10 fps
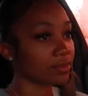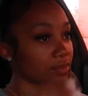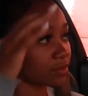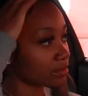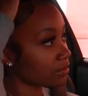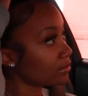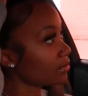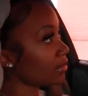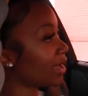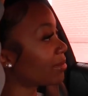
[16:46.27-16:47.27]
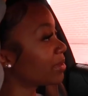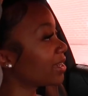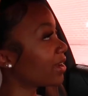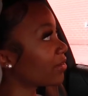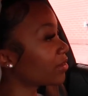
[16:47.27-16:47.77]
are you? I'm
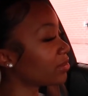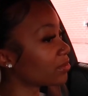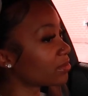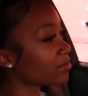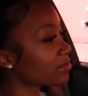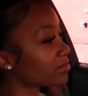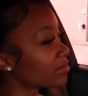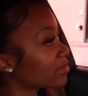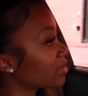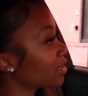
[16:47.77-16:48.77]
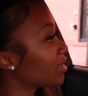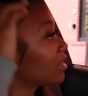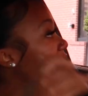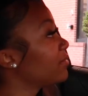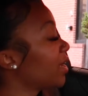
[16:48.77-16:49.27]
good, how are you? Can I get a name for your order?
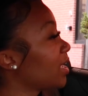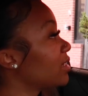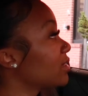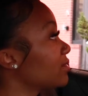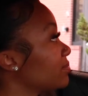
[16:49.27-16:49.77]
Vadah.